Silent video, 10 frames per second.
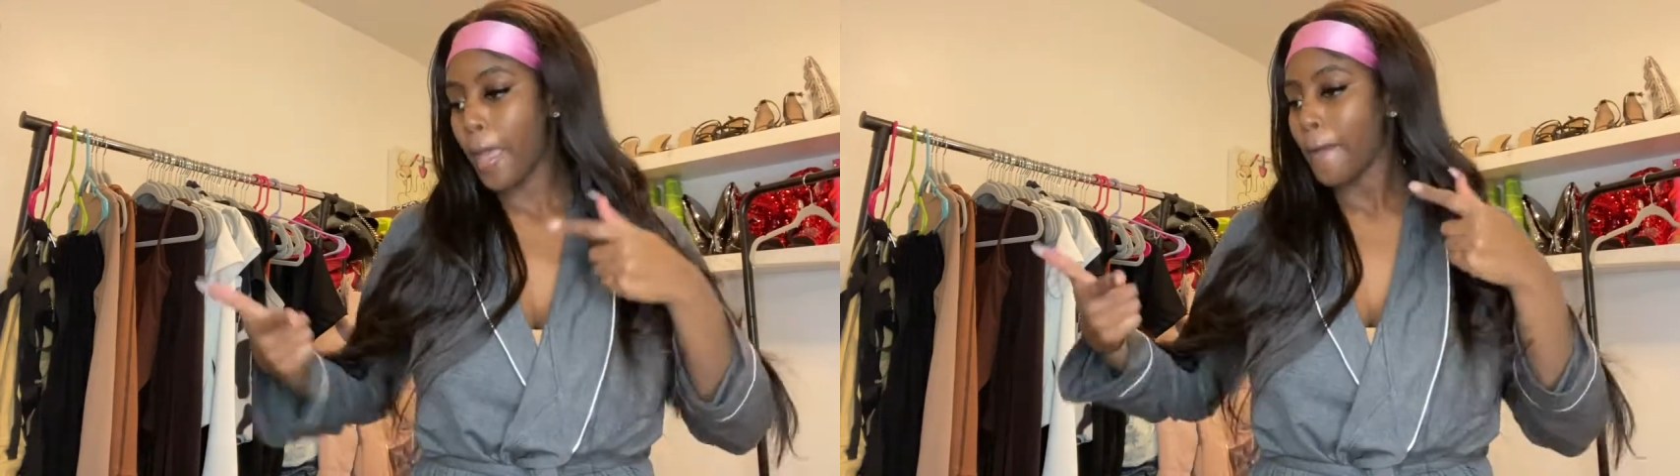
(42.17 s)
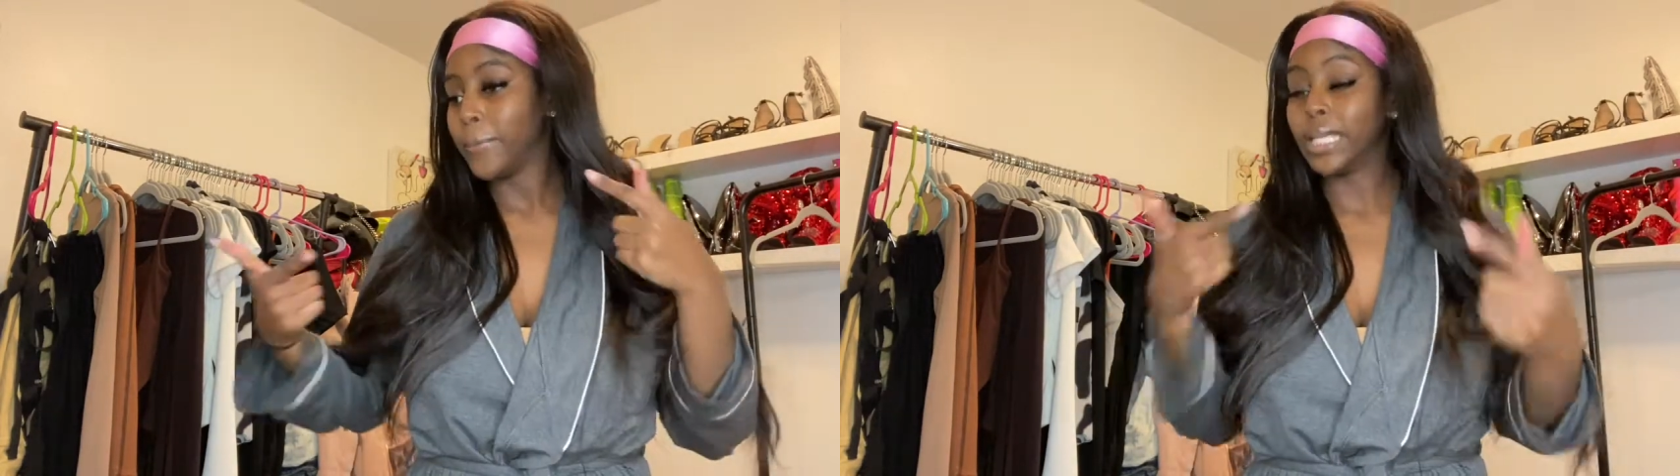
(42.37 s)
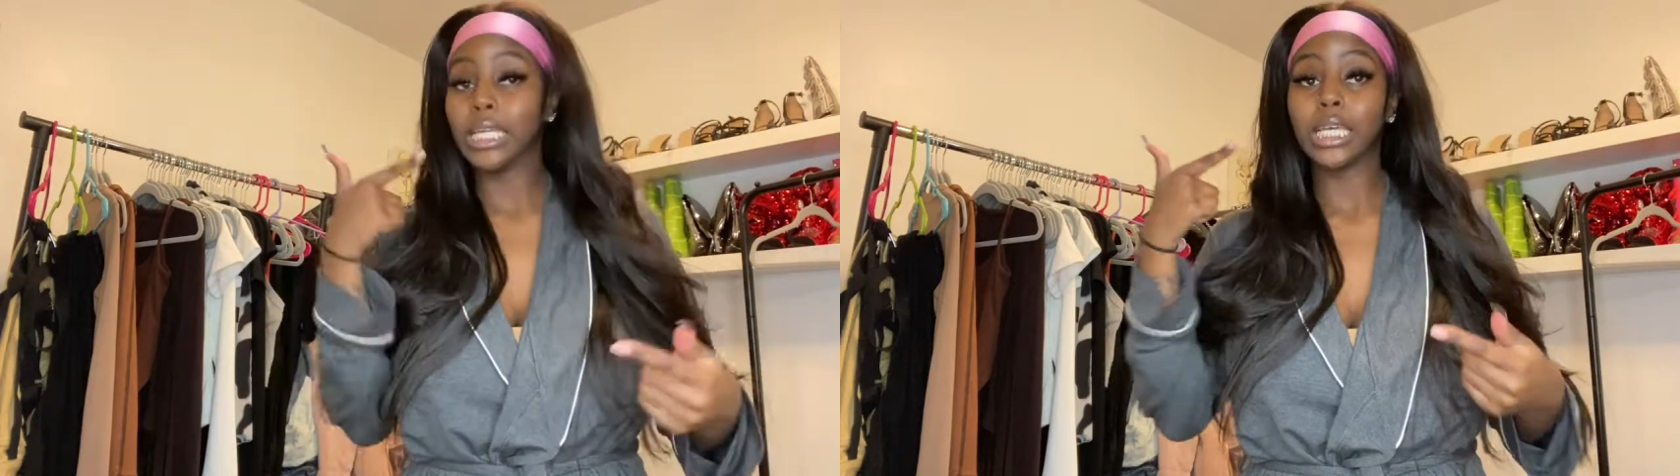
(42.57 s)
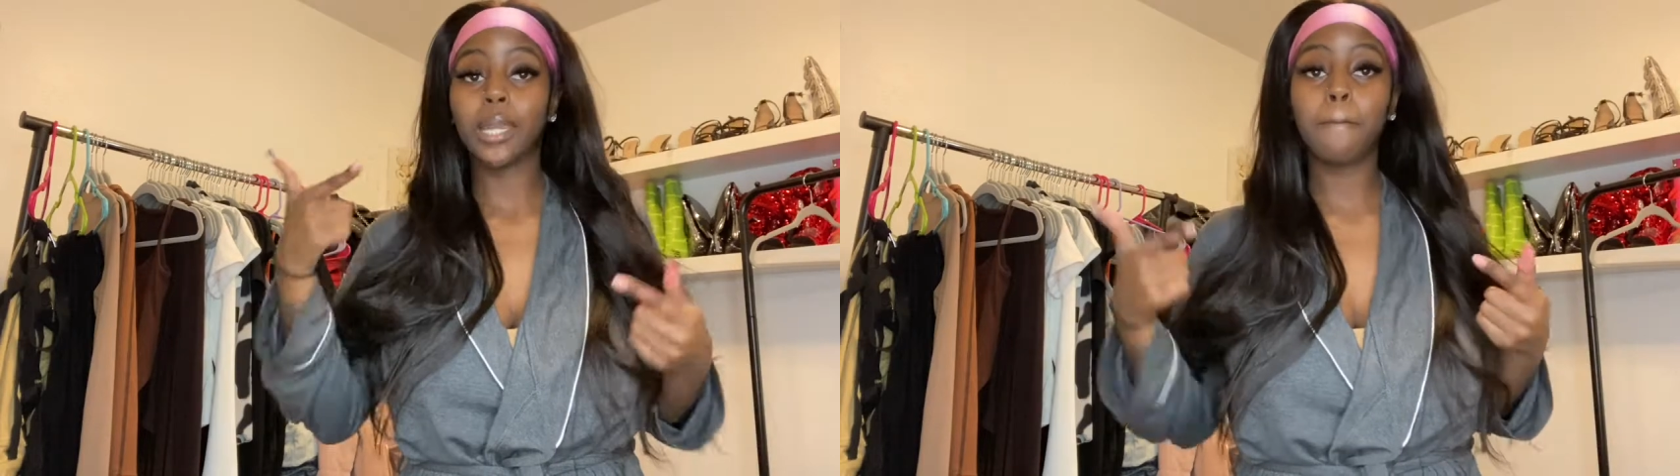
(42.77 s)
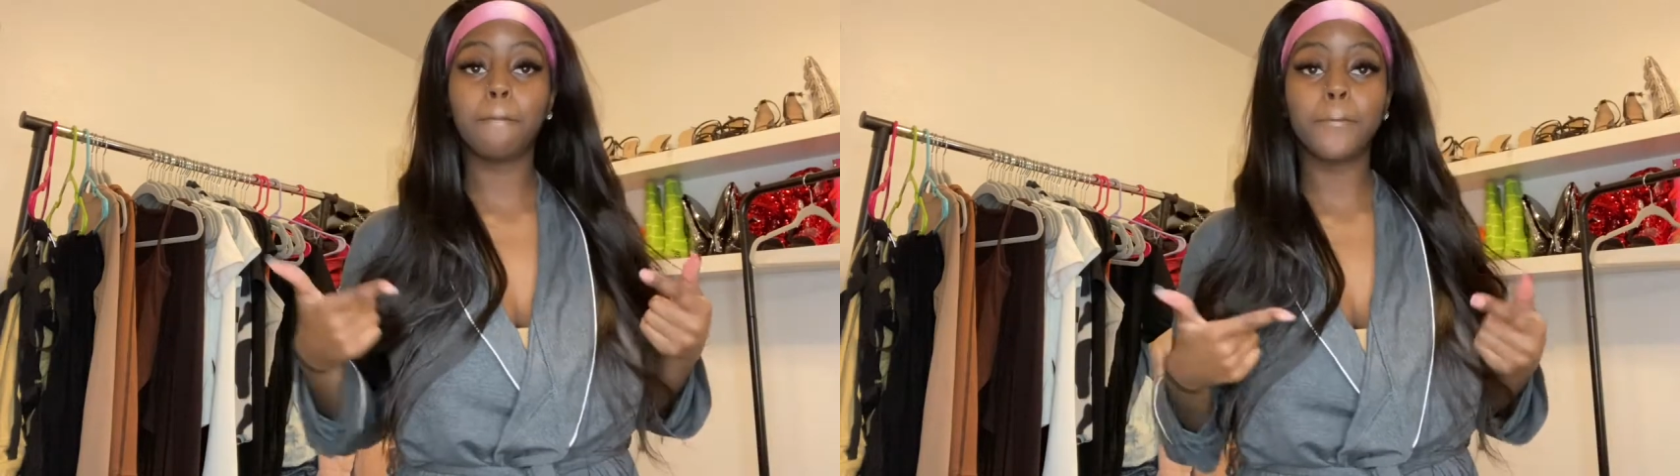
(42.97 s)
been
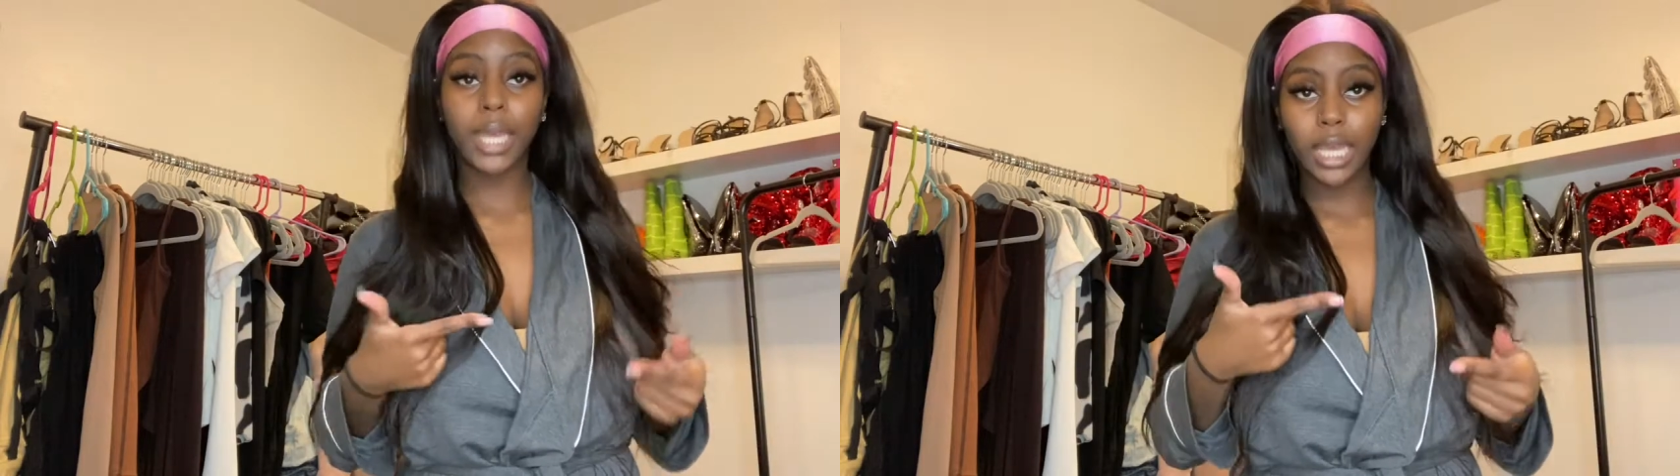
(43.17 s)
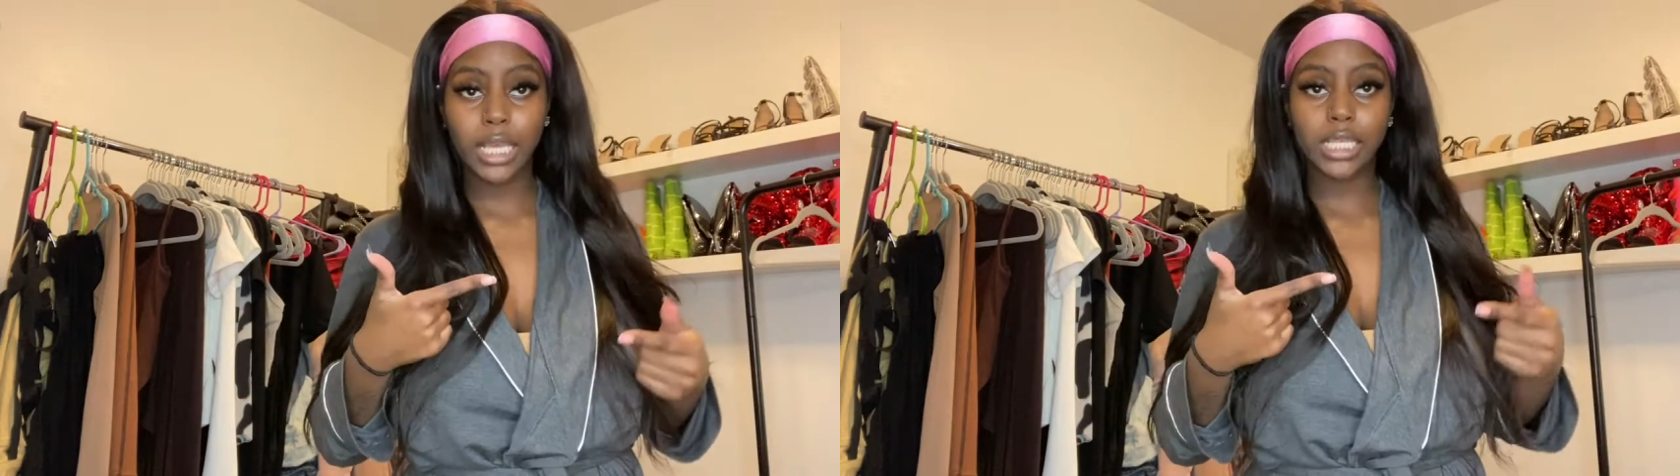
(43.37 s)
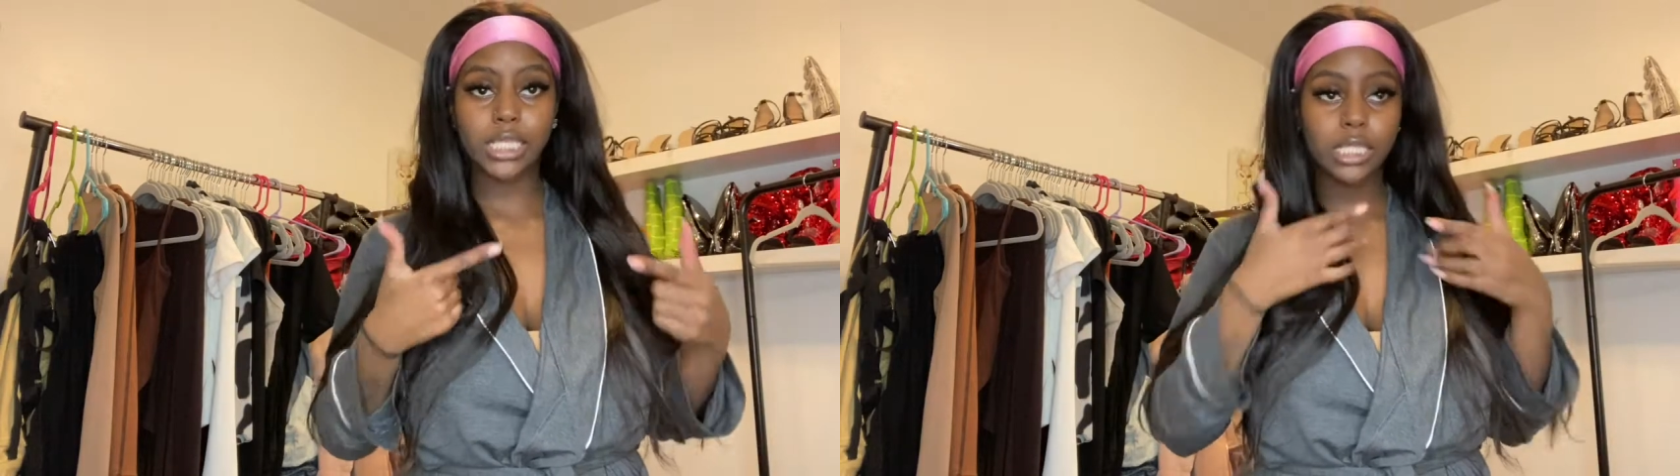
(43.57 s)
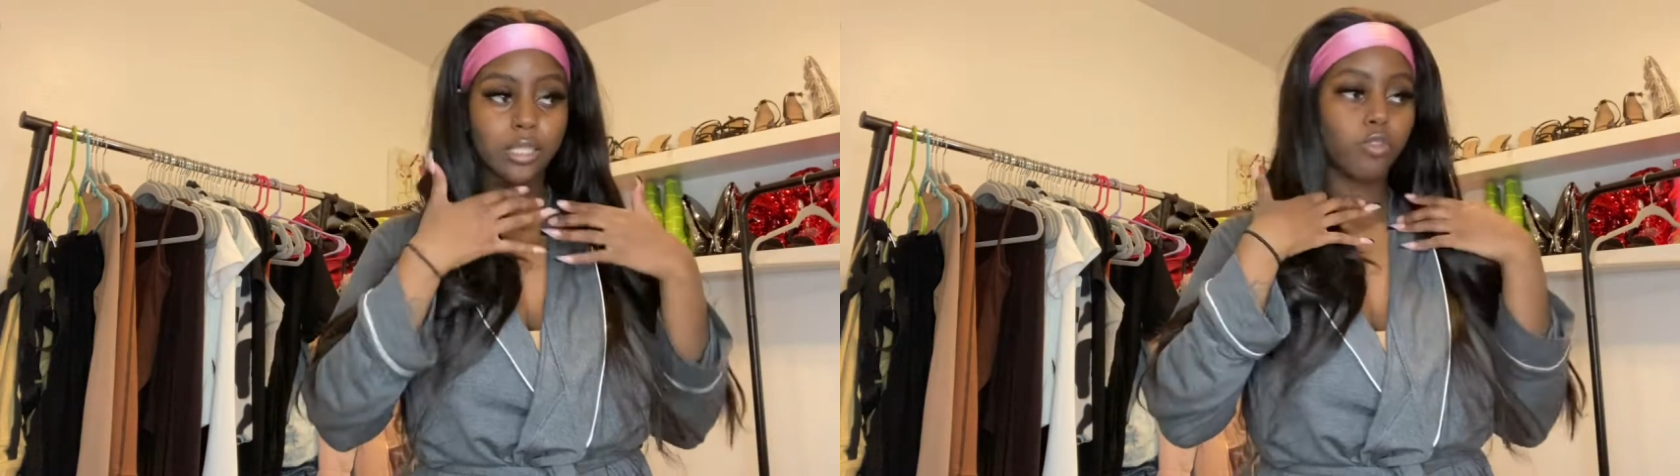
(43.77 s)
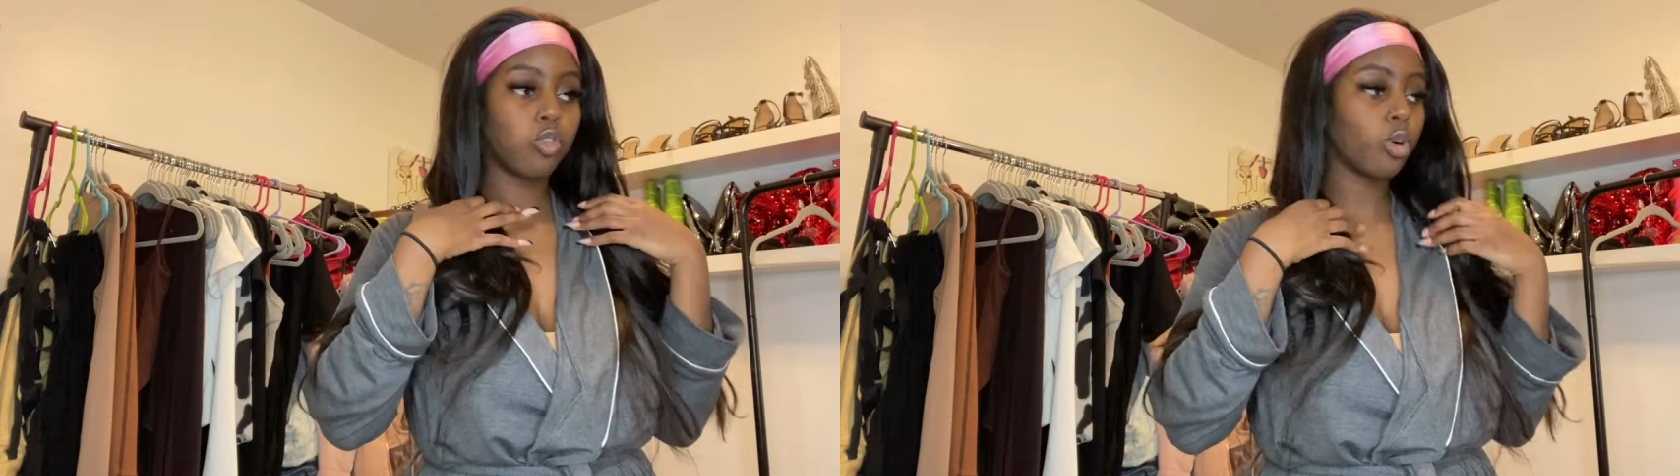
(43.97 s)
looking a mess
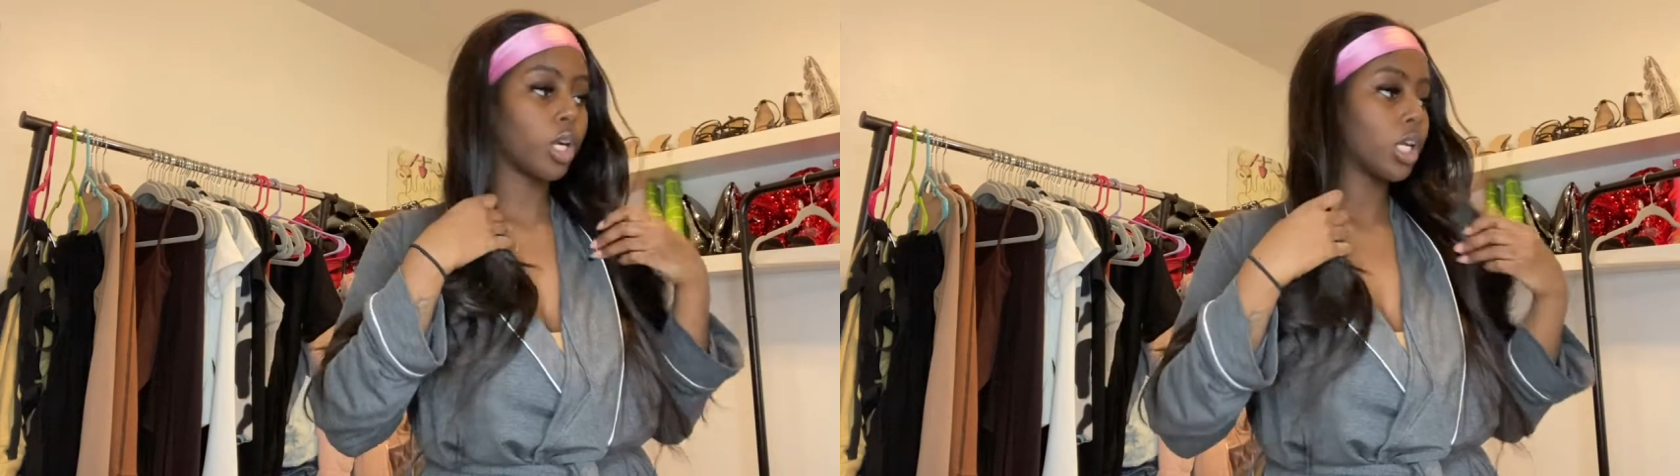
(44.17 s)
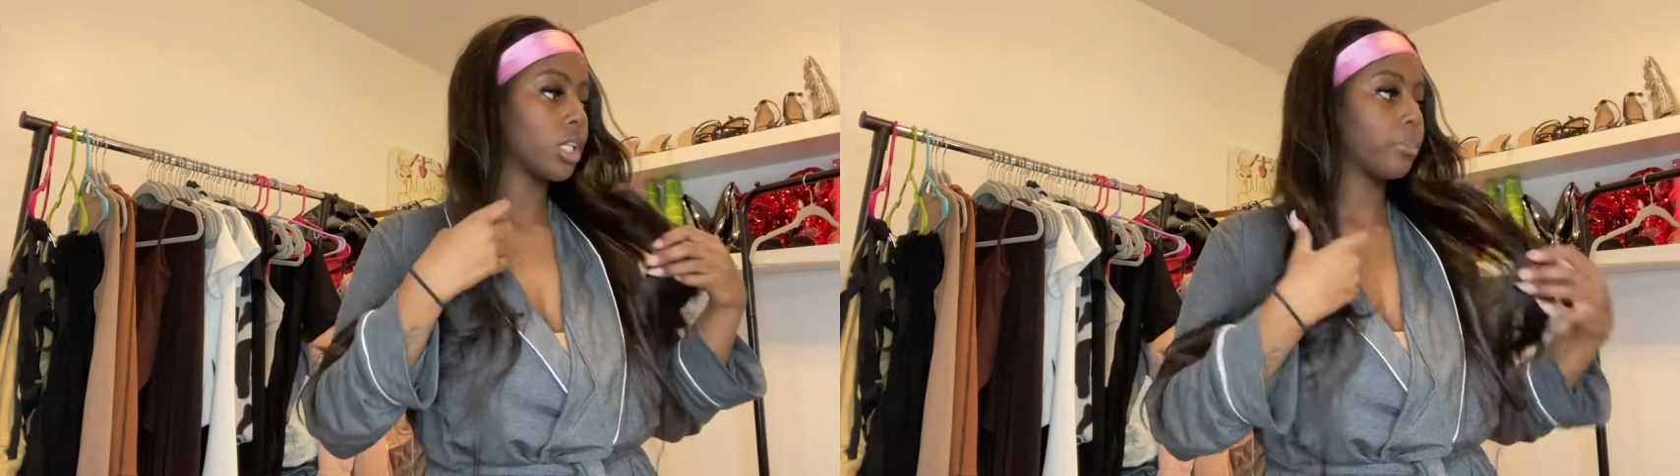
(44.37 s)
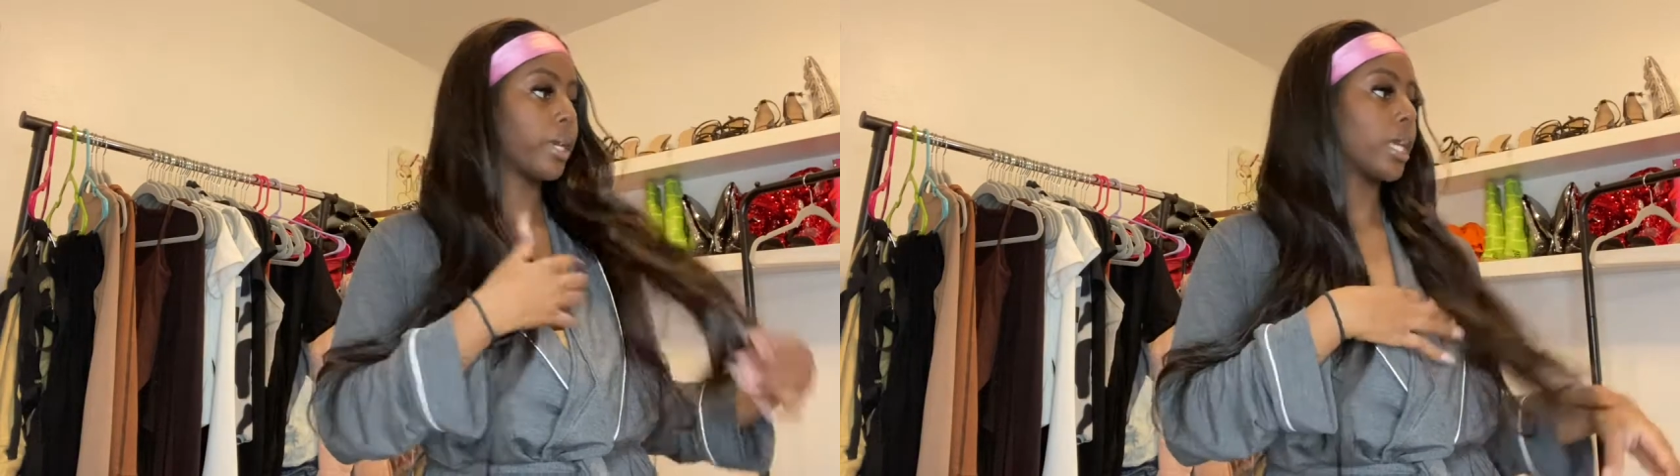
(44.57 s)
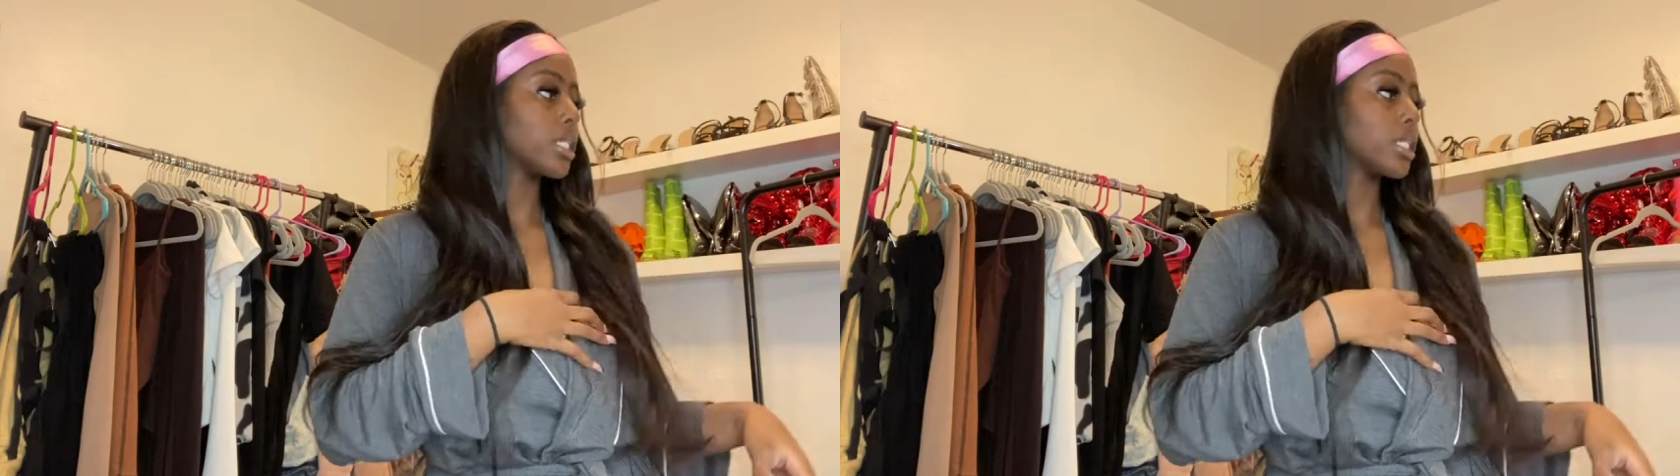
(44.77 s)
for the past